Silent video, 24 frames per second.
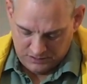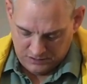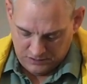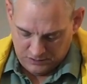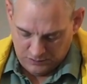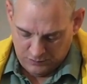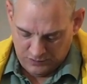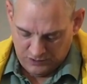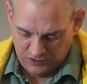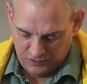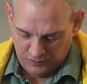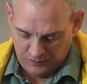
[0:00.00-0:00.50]

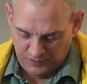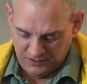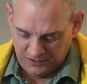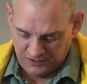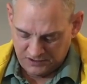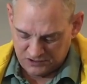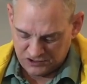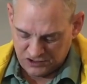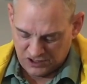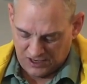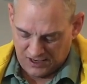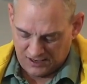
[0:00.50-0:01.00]
when you pick a
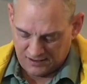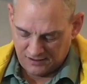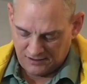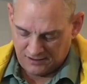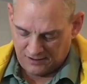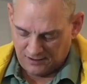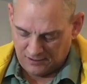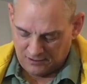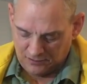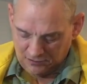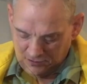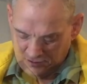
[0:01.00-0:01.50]
jacket
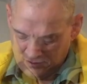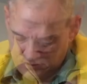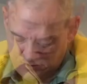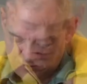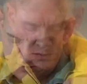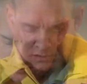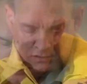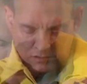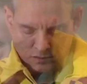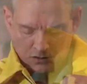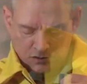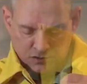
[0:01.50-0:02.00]
out.
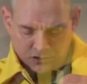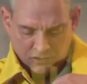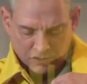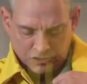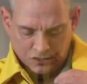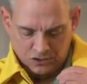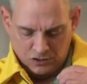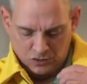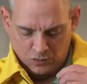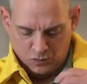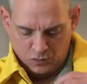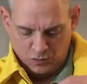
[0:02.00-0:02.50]
You're
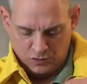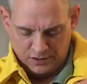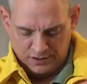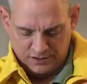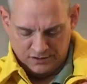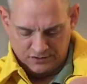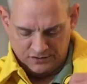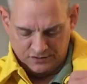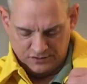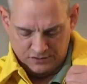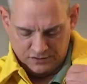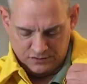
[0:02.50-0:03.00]
going to
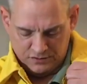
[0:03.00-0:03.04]
want